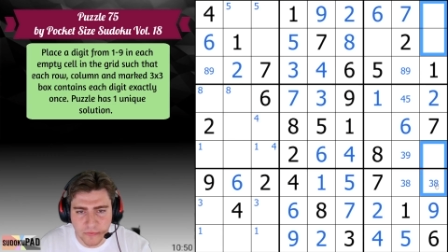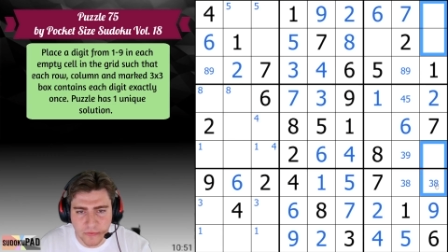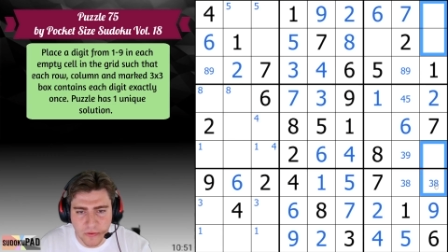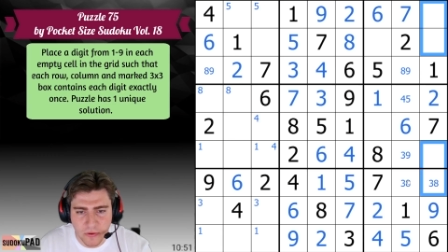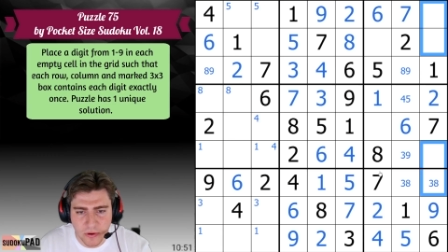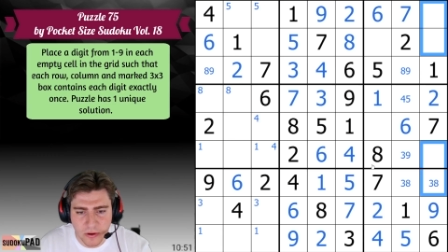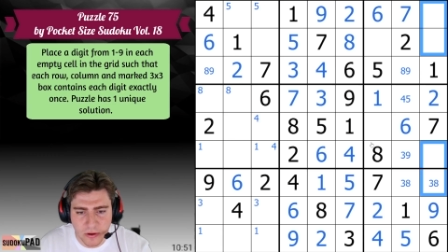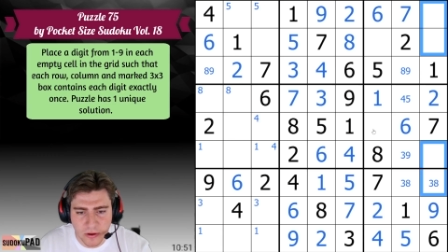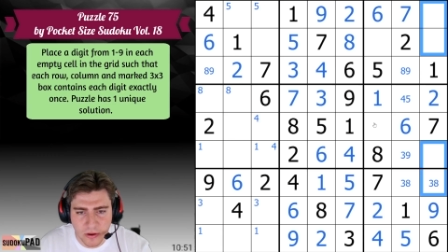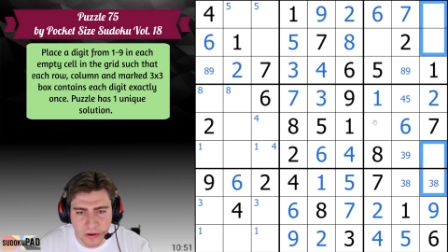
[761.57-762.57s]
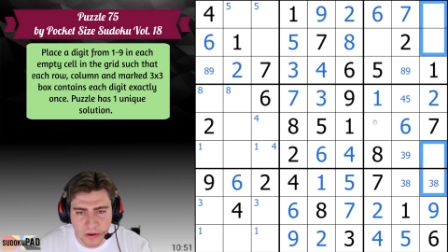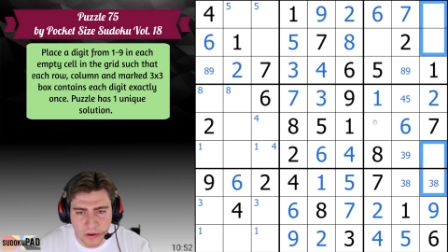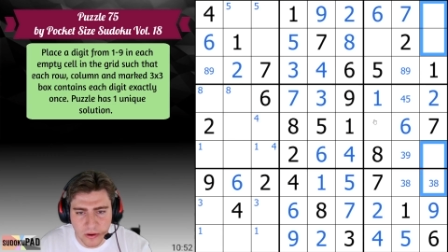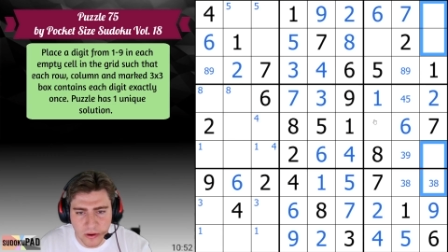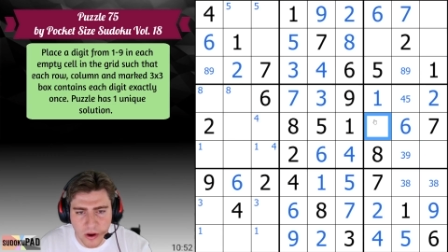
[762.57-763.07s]
4.
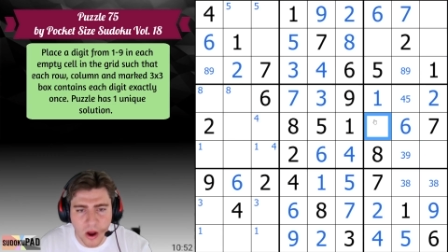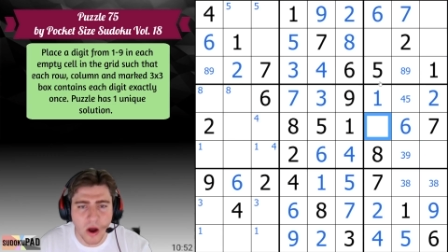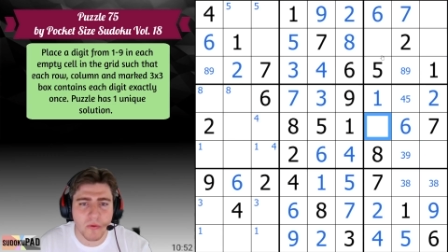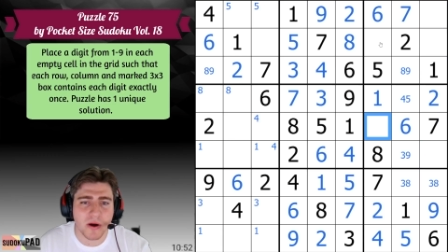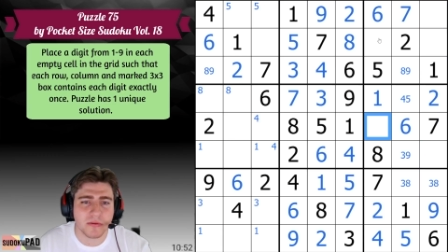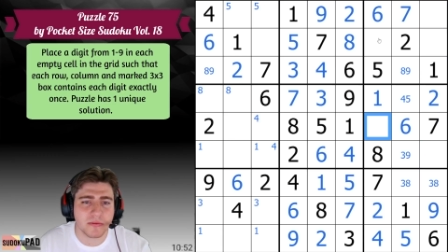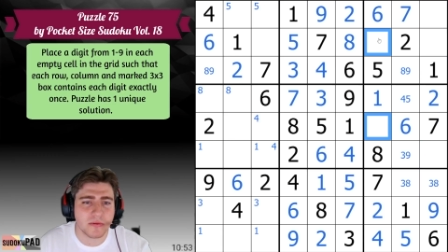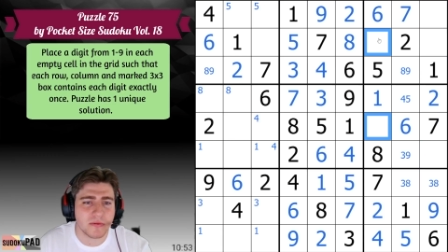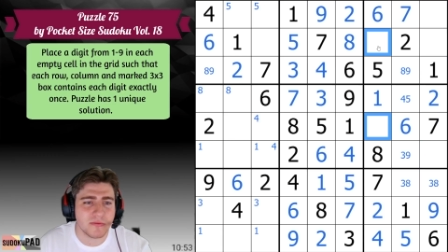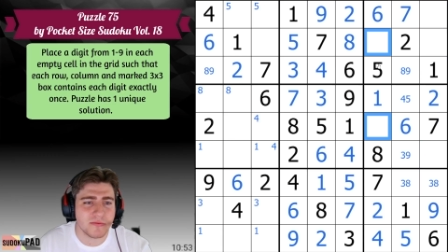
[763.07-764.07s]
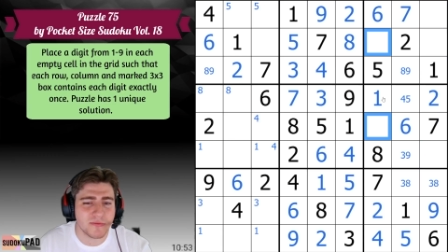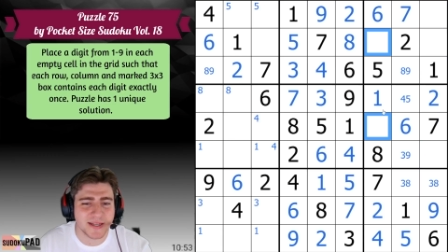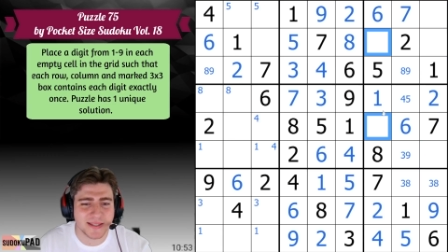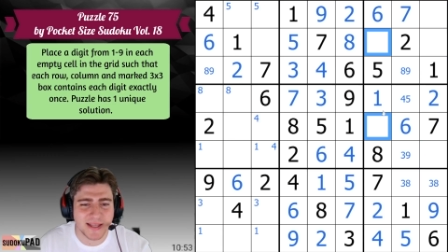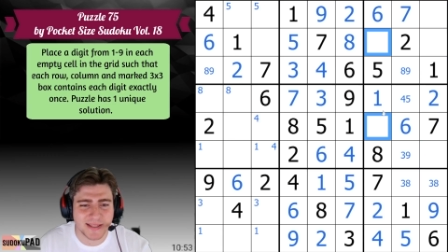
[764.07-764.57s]
Oh, well, what
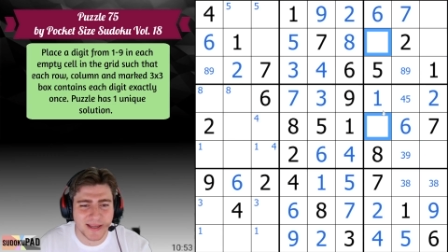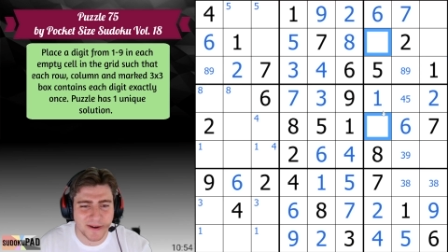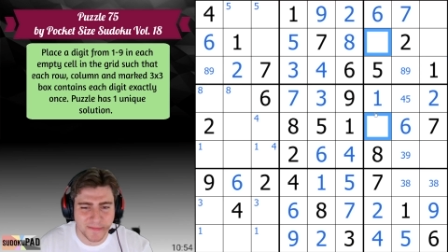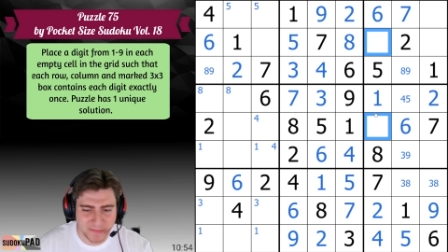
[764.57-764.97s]
is this here?